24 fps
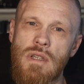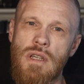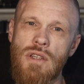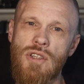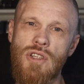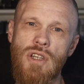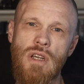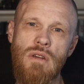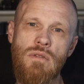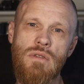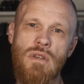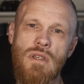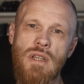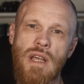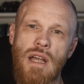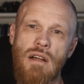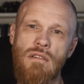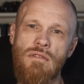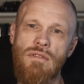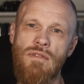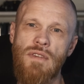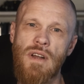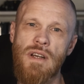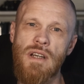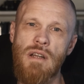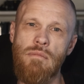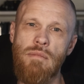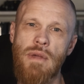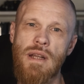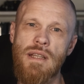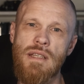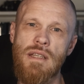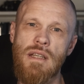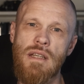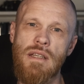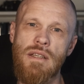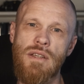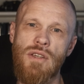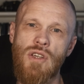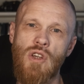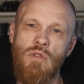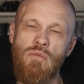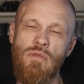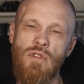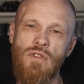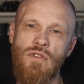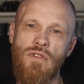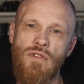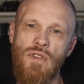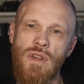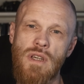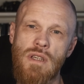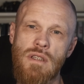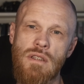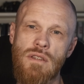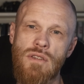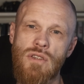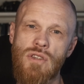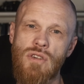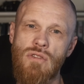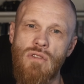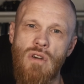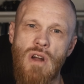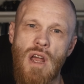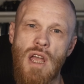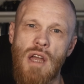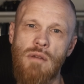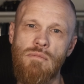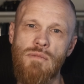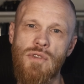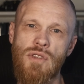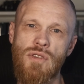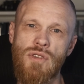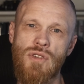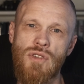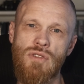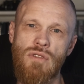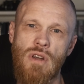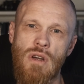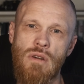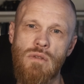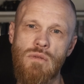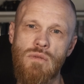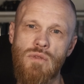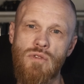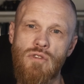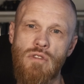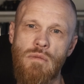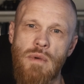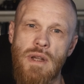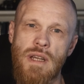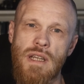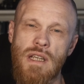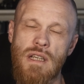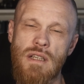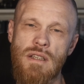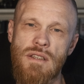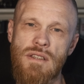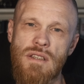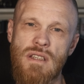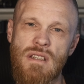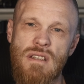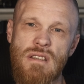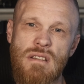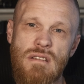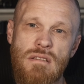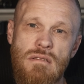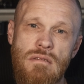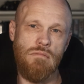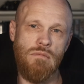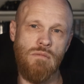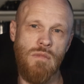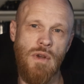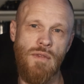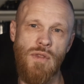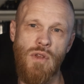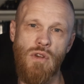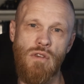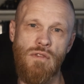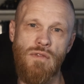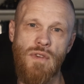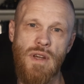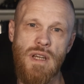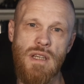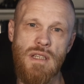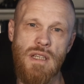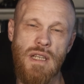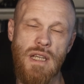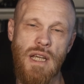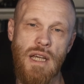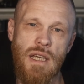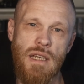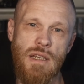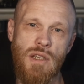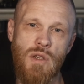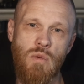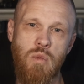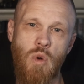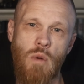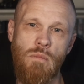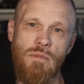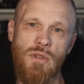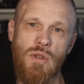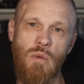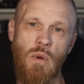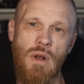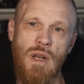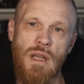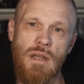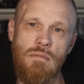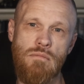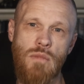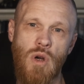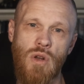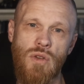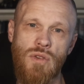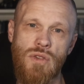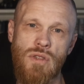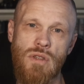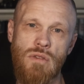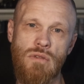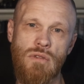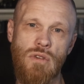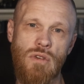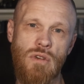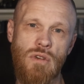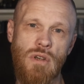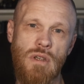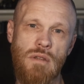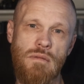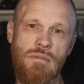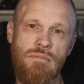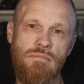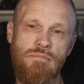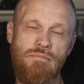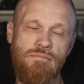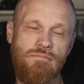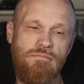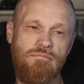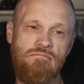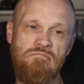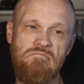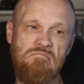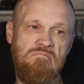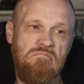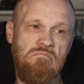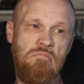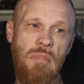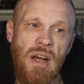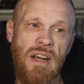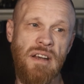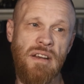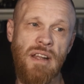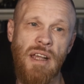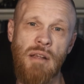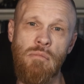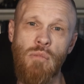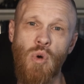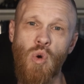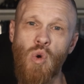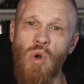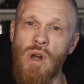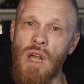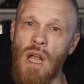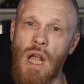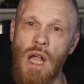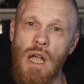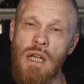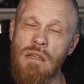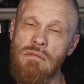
It shows us how fundamentally human fears, triumphs, and struggles remain consistent, whether you're facing a swamp-dwelling monster or a Monday morning.